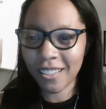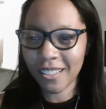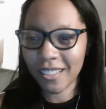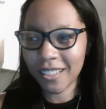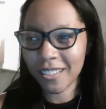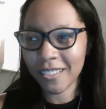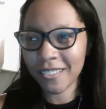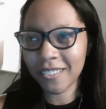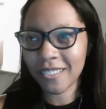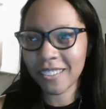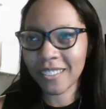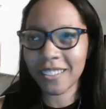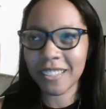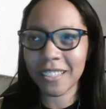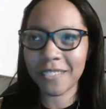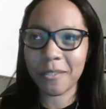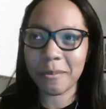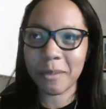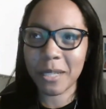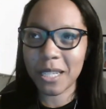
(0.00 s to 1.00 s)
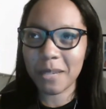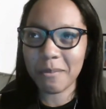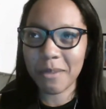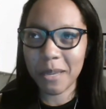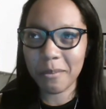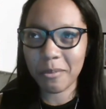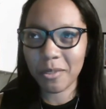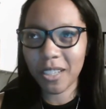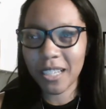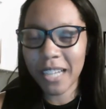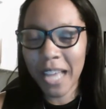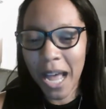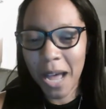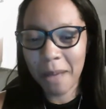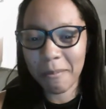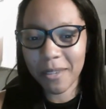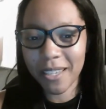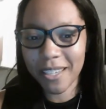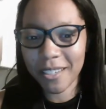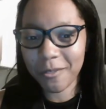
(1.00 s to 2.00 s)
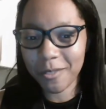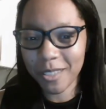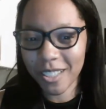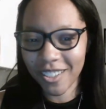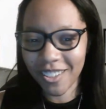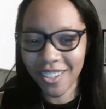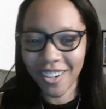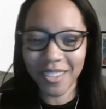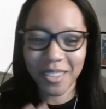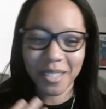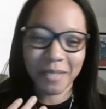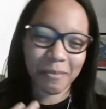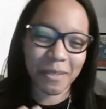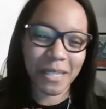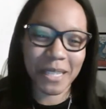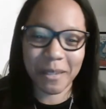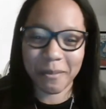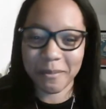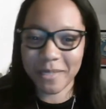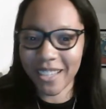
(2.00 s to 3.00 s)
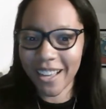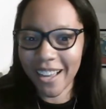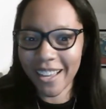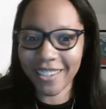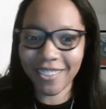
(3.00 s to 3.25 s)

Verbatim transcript: you you leave a bunch of people unhappy when you're on the PM side